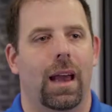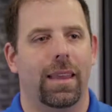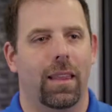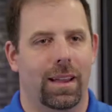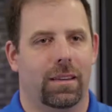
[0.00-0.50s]

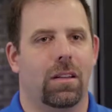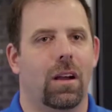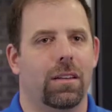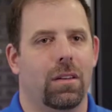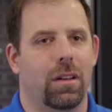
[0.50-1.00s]
I'd like to
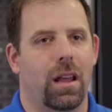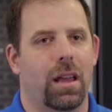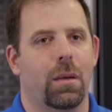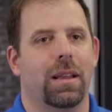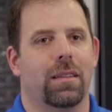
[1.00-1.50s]
talk to you
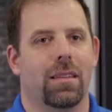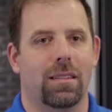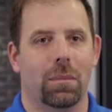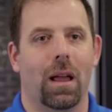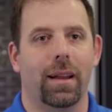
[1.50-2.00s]
today about the
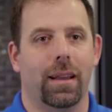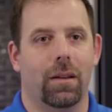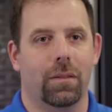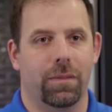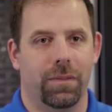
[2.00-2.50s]
system
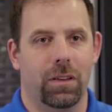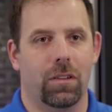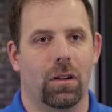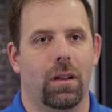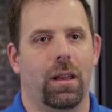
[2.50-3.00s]
lockdown
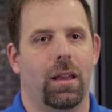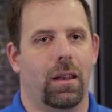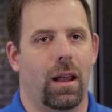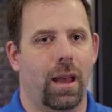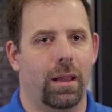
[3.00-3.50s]
feature
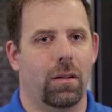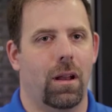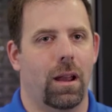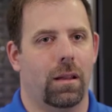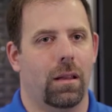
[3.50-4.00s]
in
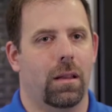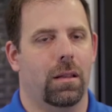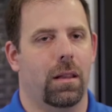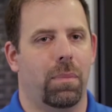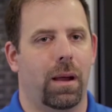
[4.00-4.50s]
iDRAC,
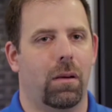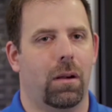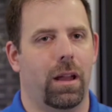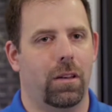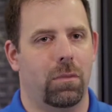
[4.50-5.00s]
the
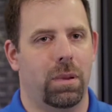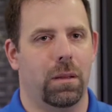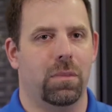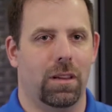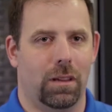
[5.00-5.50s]
PowerEdge
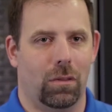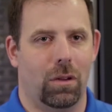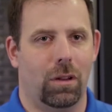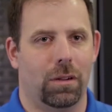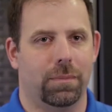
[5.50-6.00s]
BMC
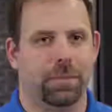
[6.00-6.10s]
controller.